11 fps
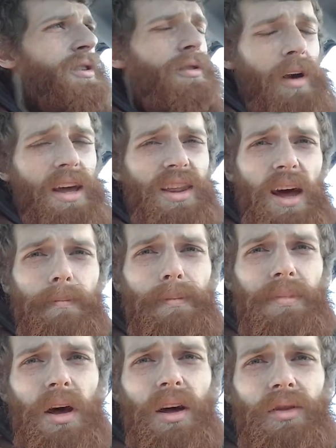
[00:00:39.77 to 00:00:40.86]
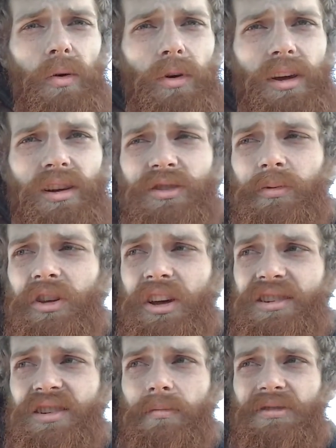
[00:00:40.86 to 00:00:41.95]
You hate that annoyance when you
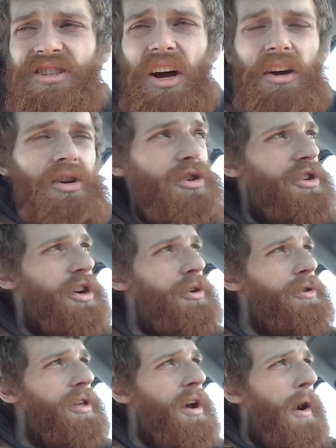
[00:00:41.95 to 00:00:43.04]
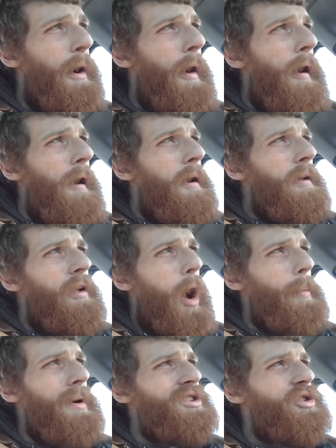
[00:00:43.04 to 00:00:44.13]
get something stuck in your tooth? You know
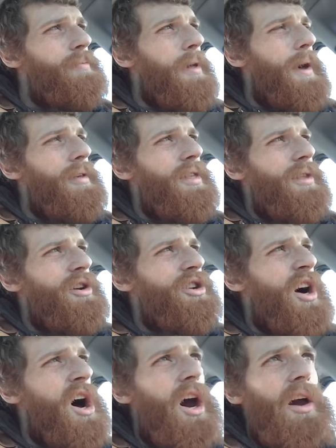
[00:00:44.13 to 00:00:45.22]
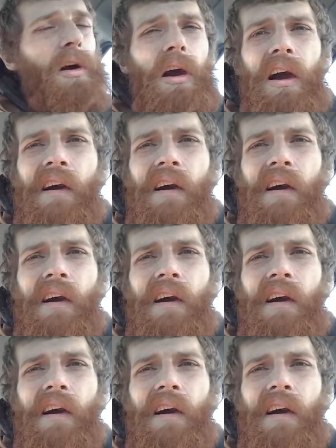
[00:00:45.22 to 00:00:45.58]
how much you play with your tongue?